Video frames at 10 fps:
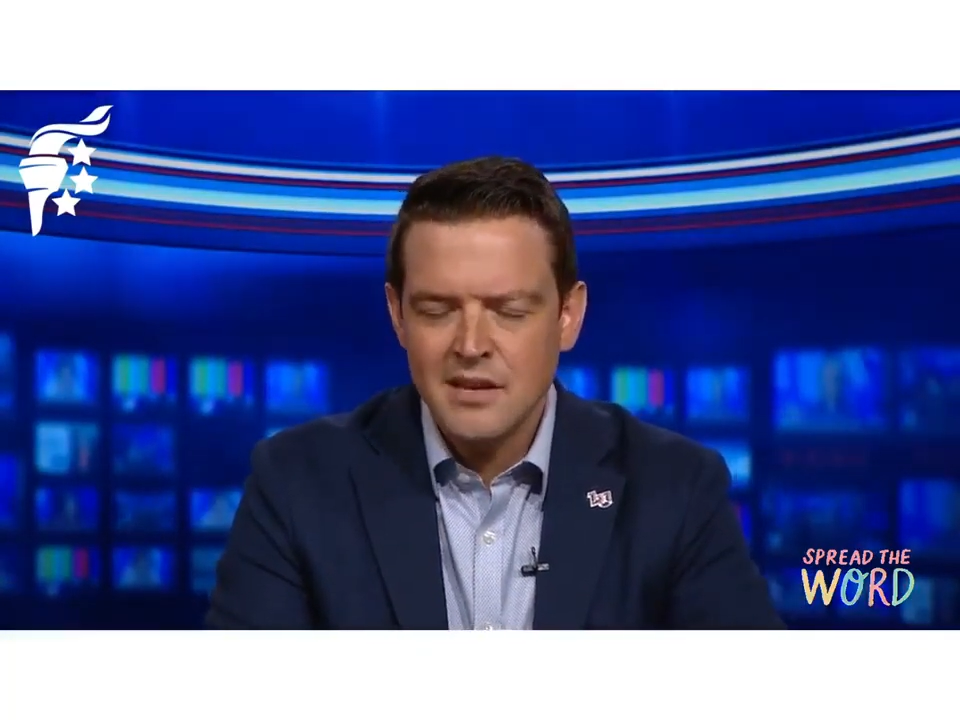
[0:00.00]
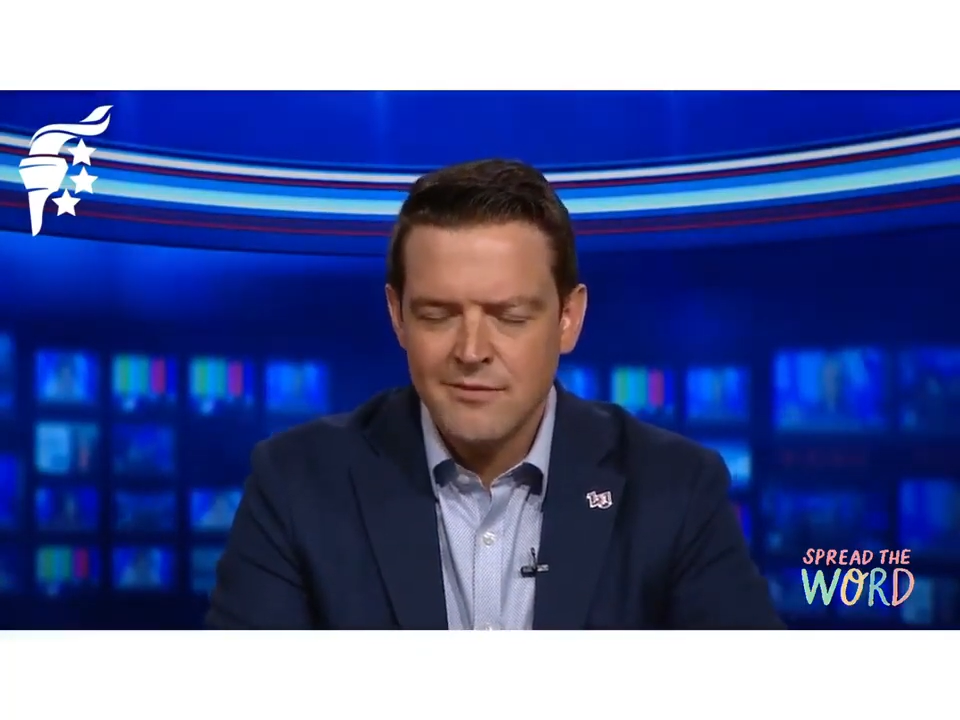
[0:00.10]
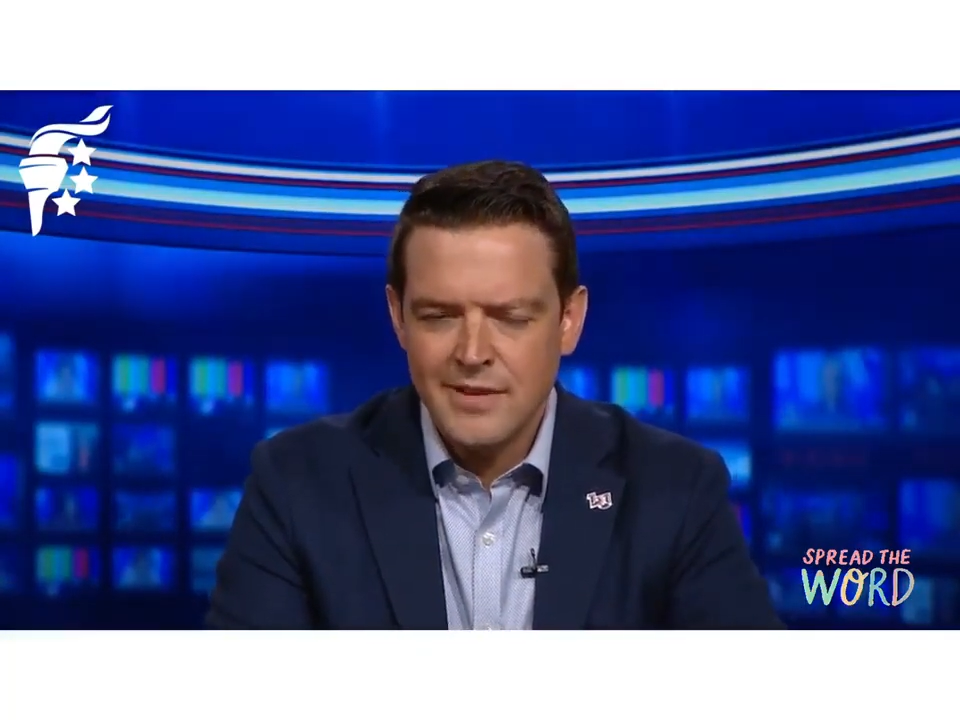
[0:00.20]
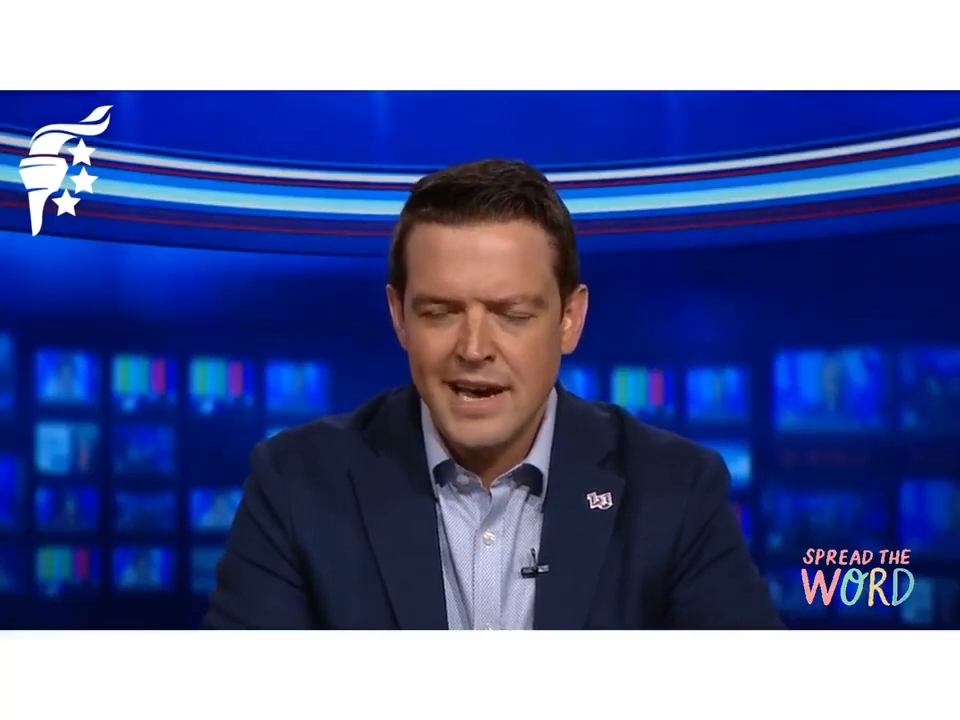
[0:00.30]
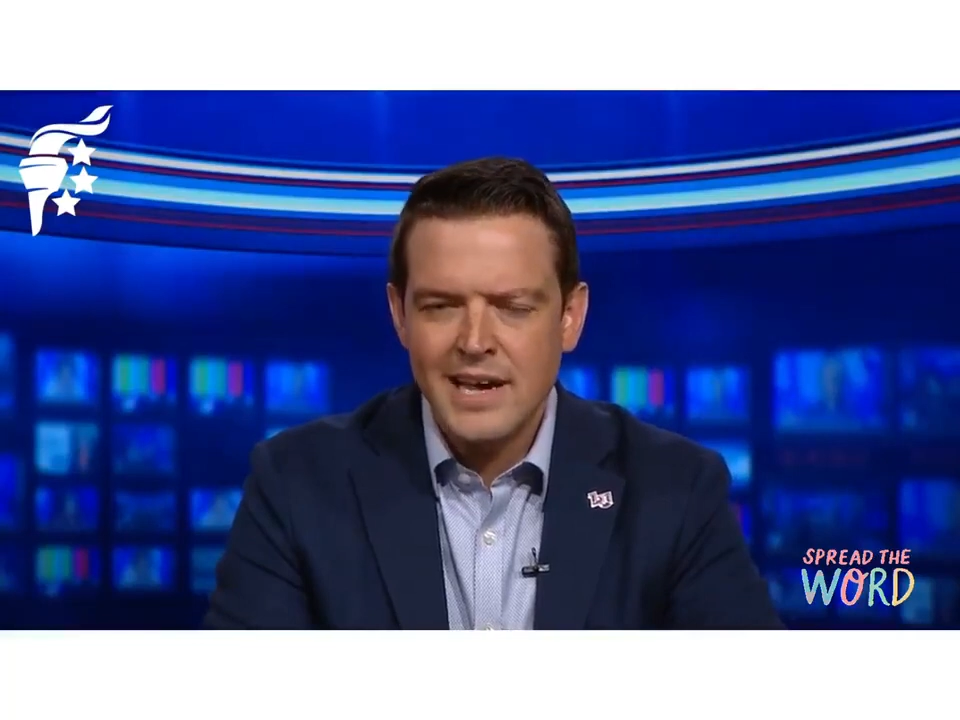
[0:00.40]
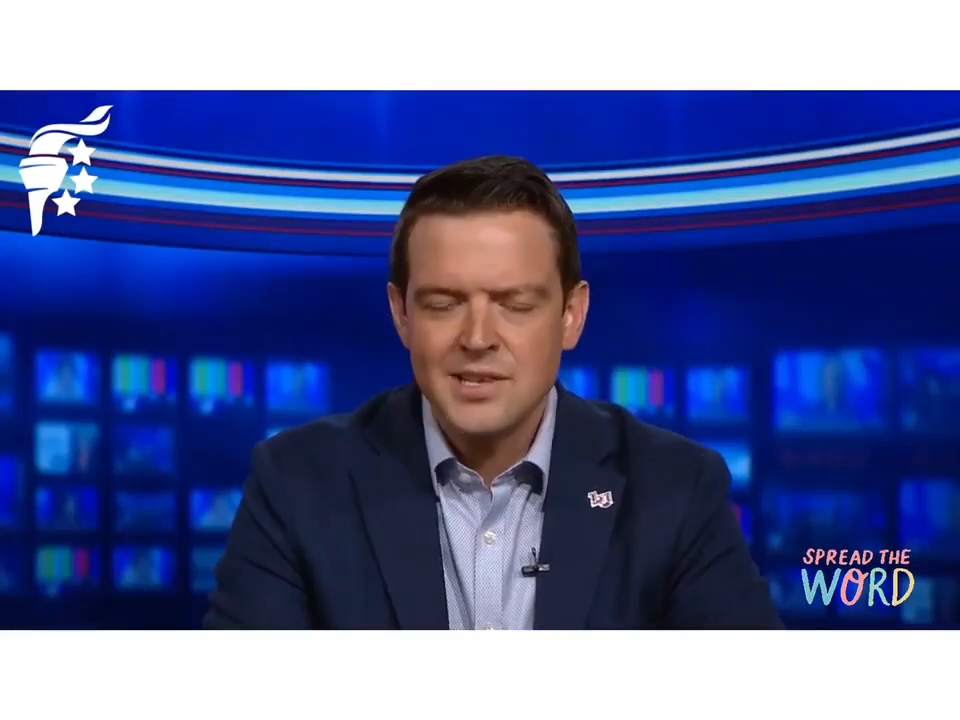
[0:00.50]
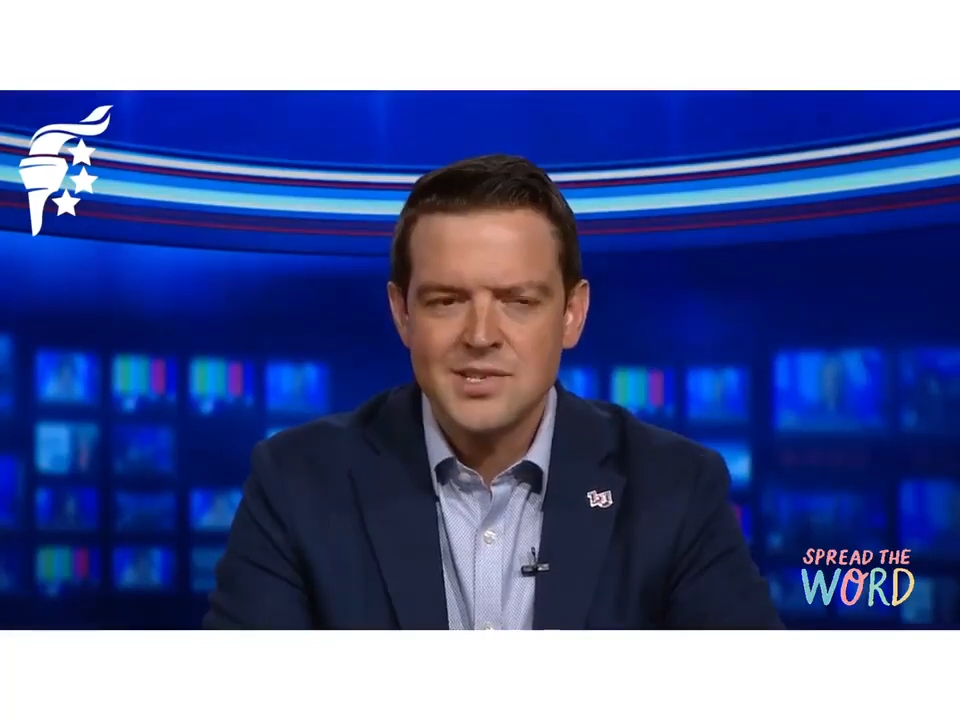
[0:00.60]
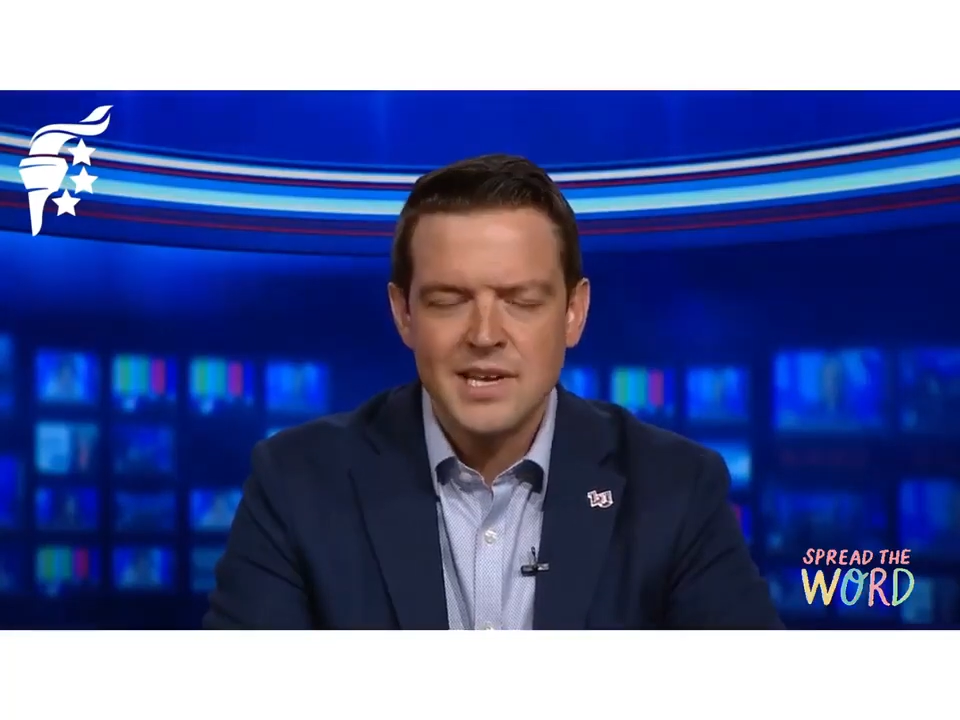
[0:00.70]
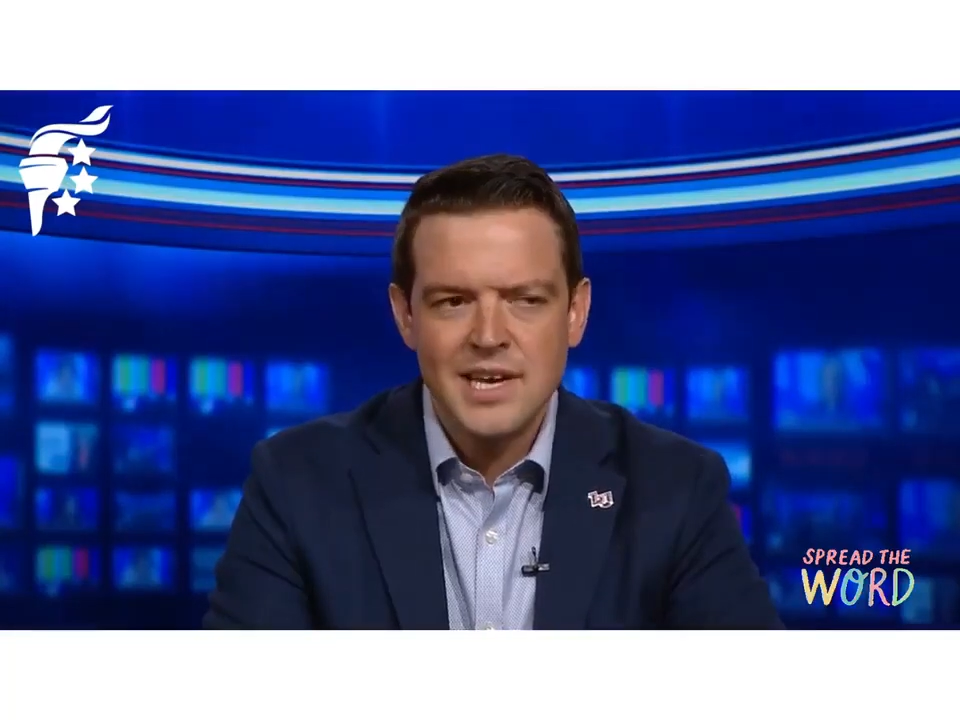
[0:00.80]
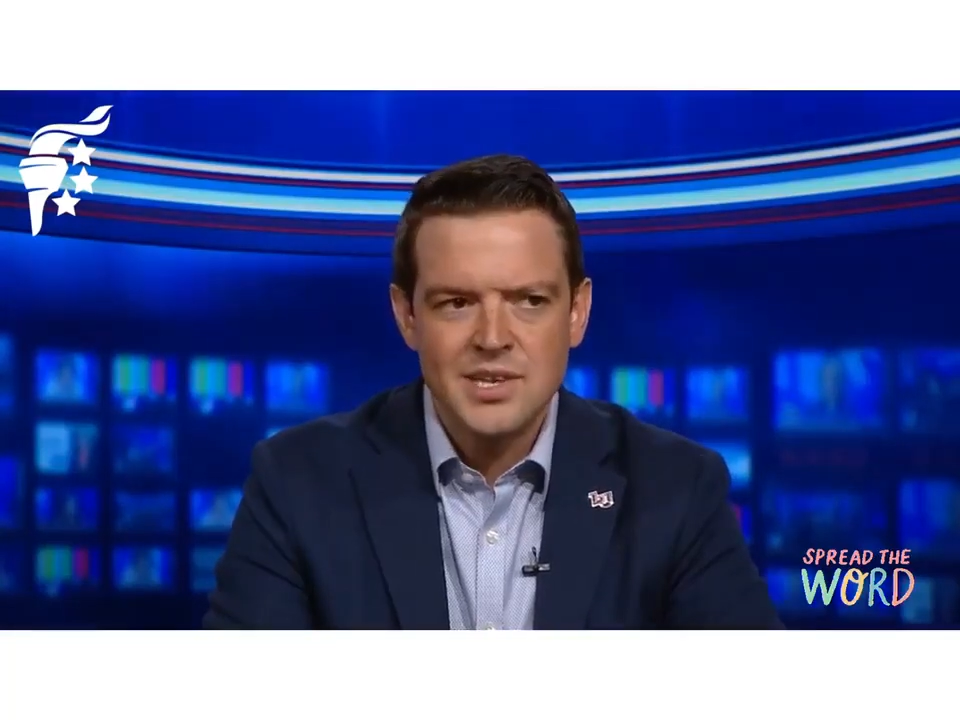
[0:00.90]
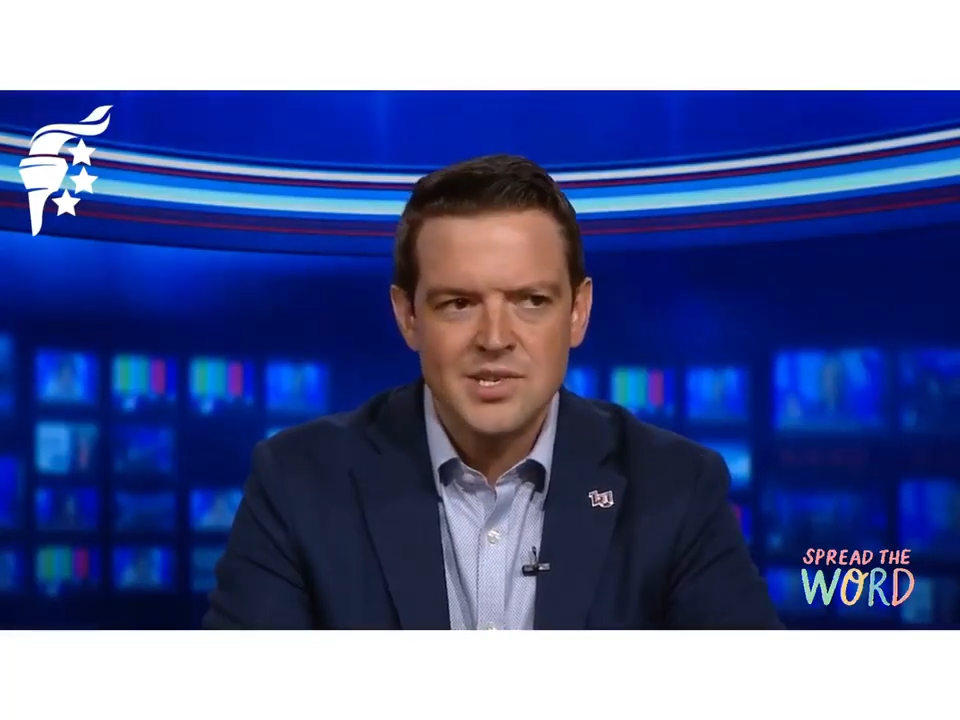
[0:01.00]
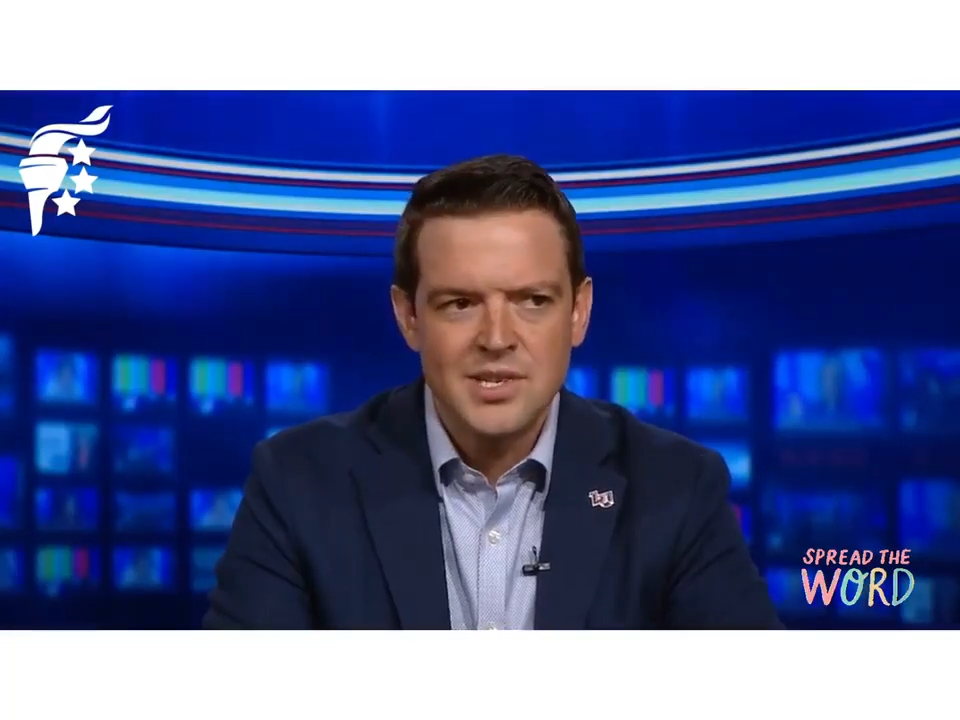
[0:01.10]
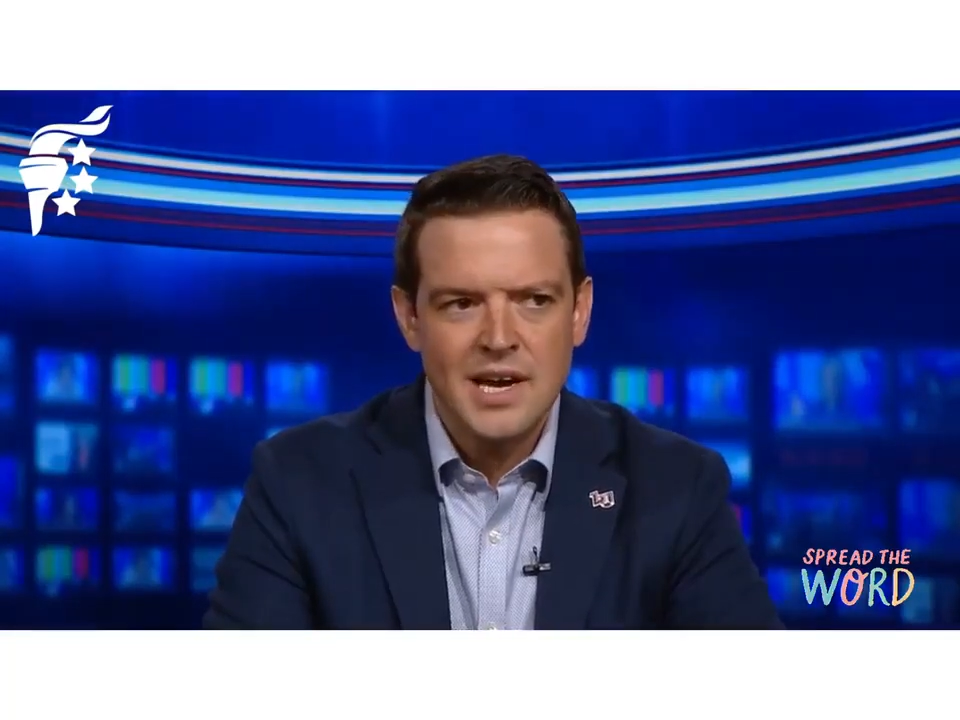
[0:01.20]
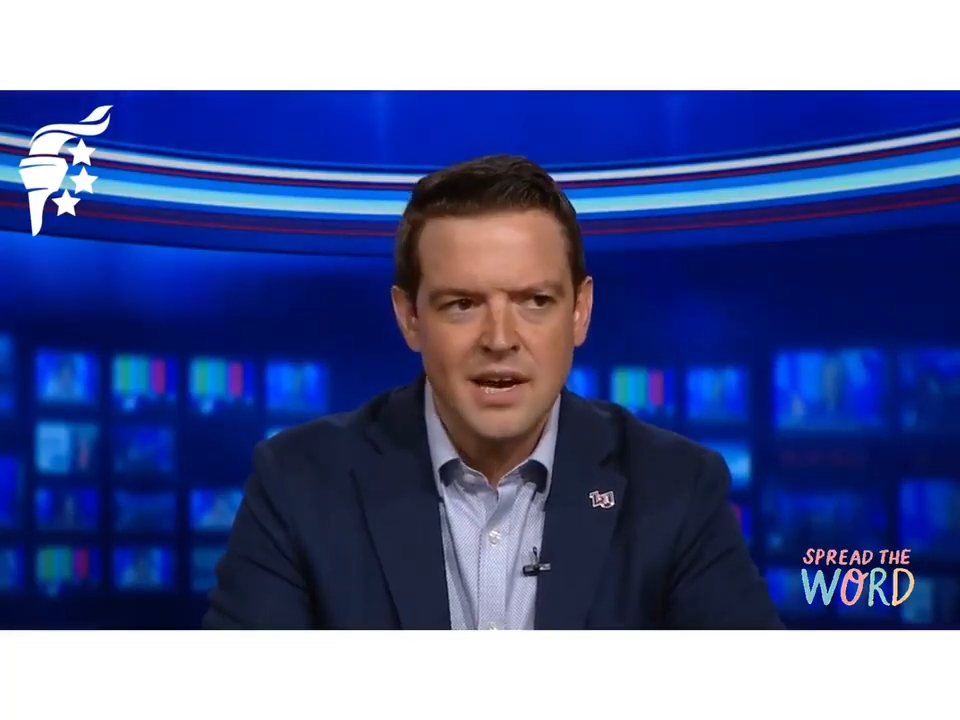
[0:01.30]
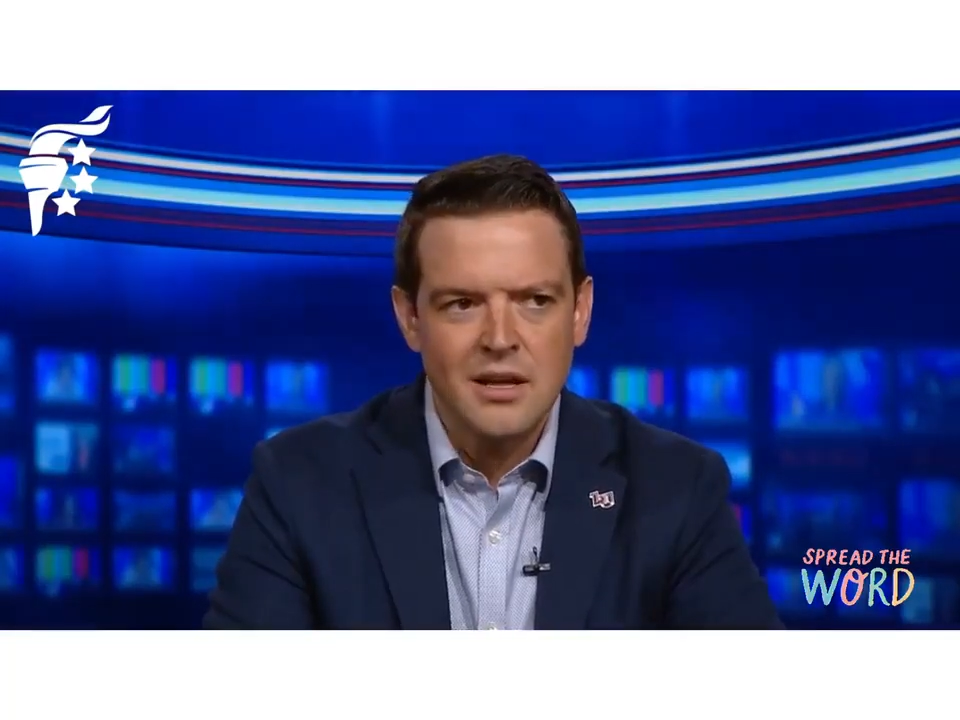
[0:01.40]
defiance against uh,